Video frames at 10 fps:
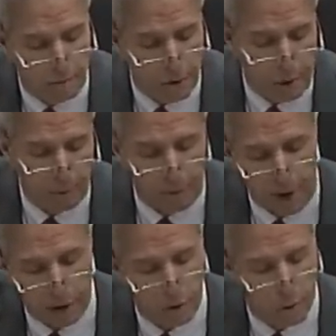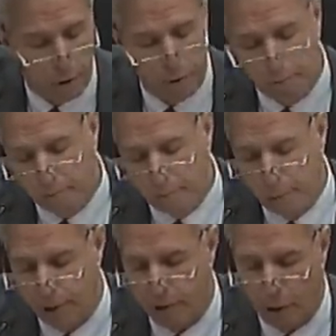Chairman Franks quoted
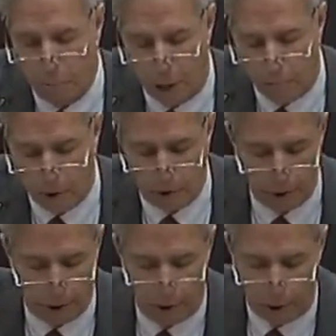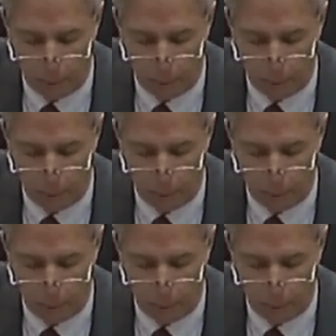President Obama earlier.